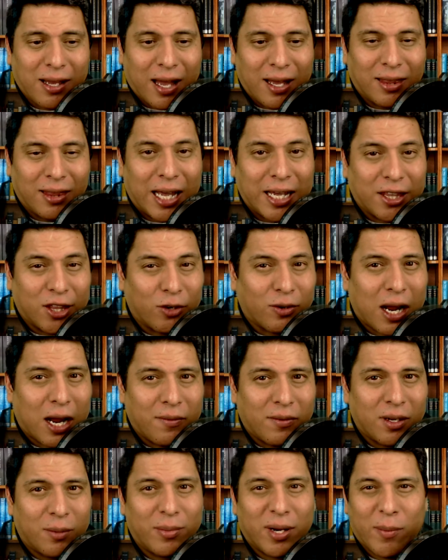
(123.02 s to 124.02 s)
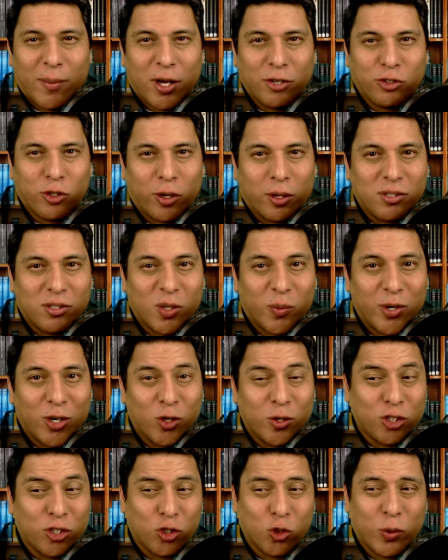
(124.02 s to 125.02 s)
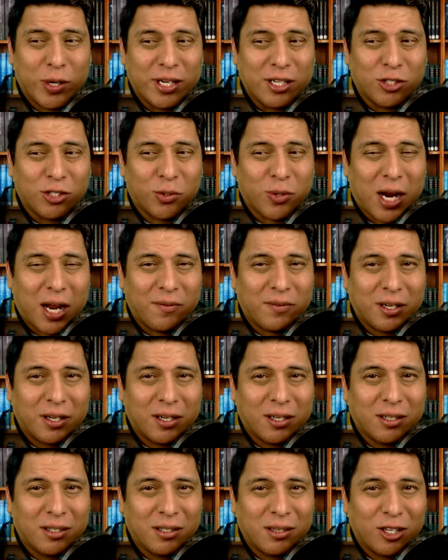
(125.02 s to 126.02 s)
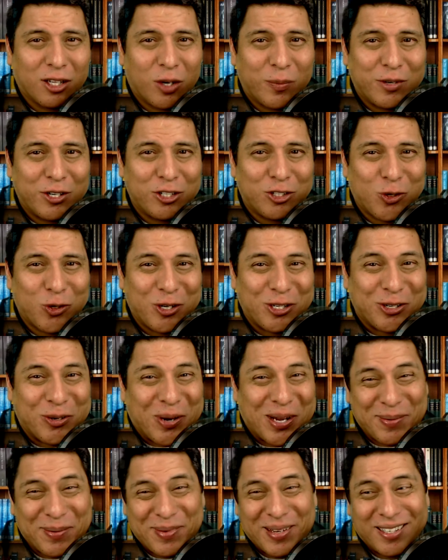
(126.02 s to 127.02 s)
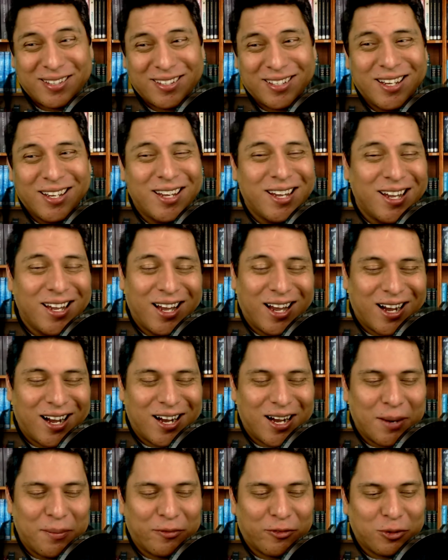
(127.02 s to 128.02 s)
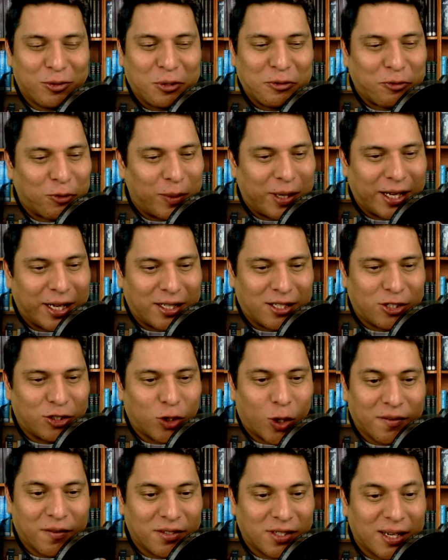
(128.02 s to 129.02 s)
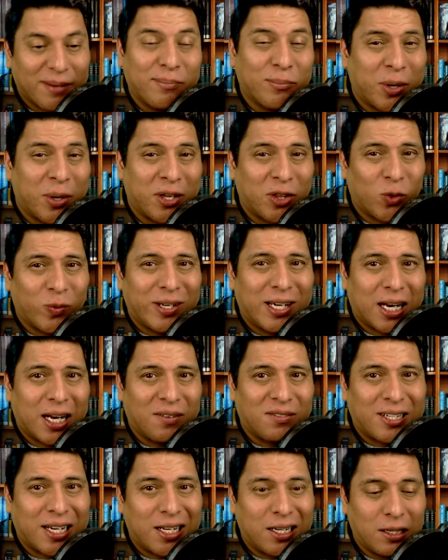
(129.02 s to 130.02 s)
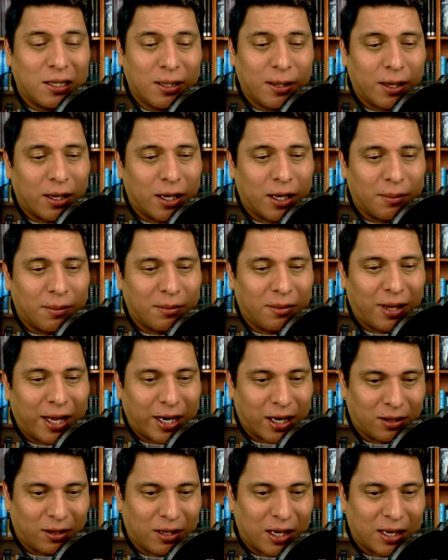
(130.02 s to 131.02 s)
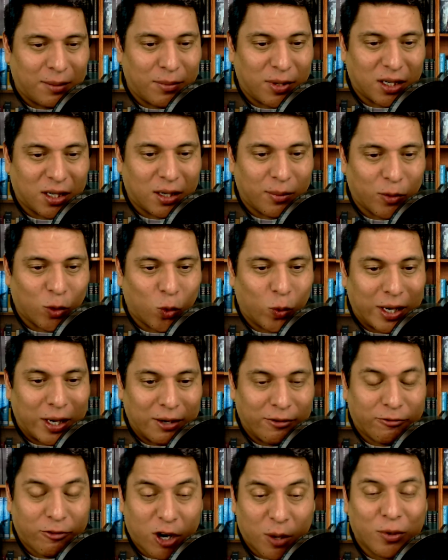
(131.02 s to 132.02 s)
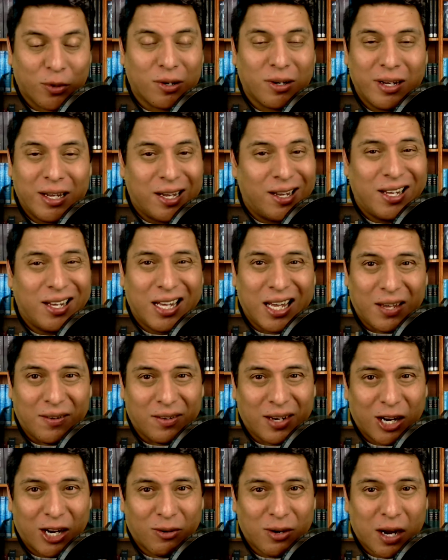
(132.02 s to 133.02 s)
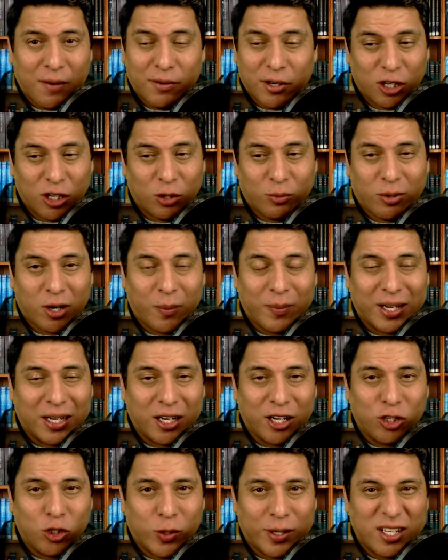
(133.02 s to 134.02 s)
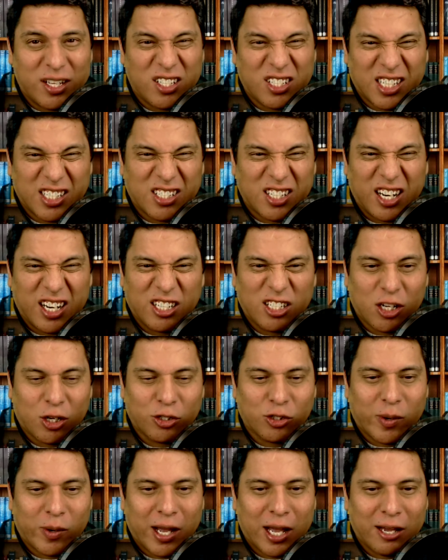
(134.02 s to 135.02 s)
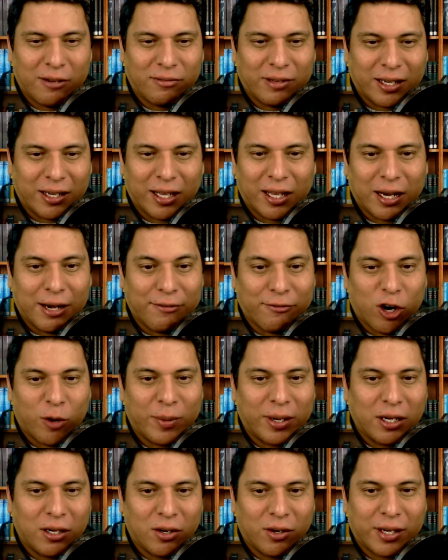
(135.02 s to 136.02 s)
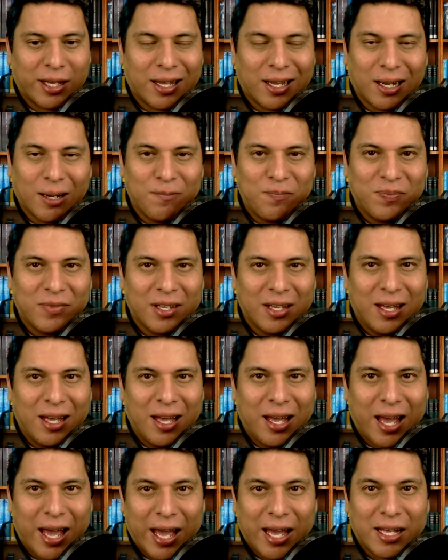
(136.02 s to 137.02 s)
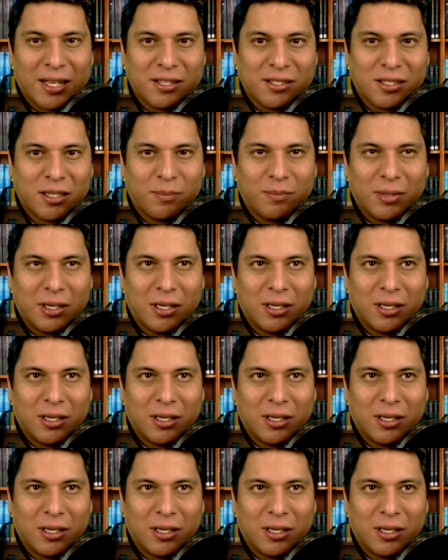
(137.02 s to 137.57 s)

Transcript: like the crafting, but I'm also someone who enjoys crafting literature stories quite a bit. For me, it gets a score of 7.3 out of 10. Light Online book number 1, Farmer. If you like crafting, you're probably going to enjoy this because it does also have like a farming, cooking, and a